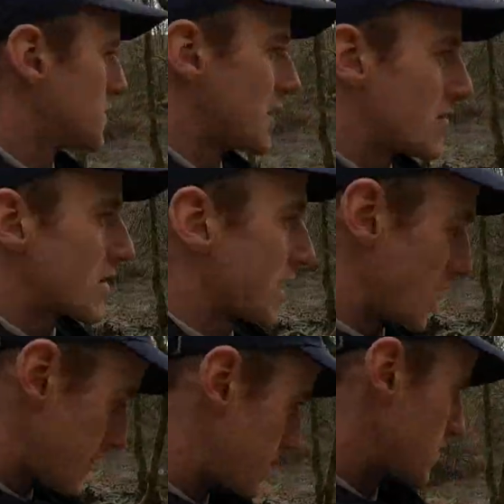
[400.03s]
never
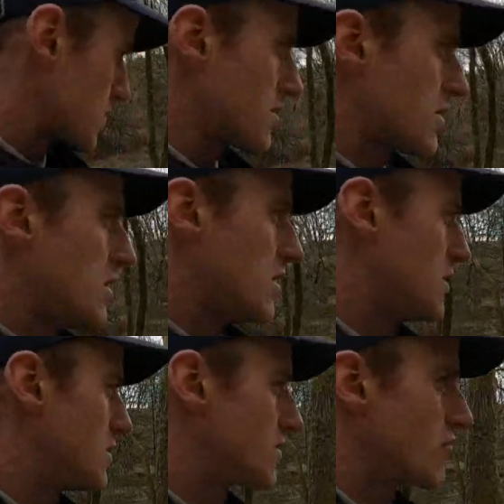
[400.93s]
again, folks.
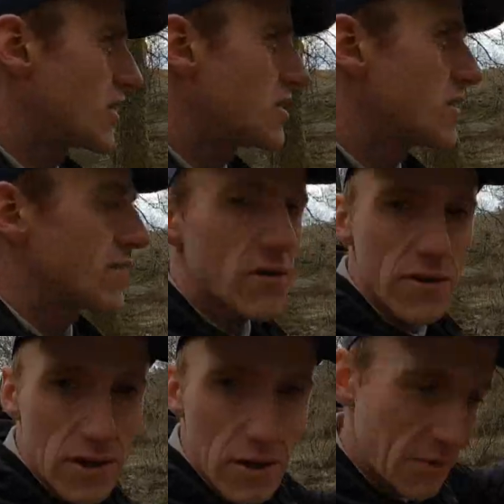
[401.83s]
It's really
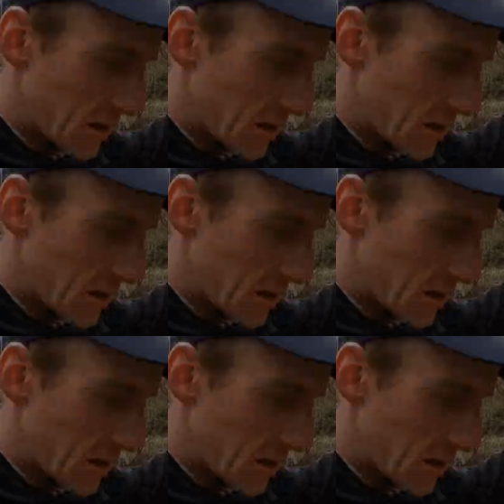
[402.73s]
difficult to get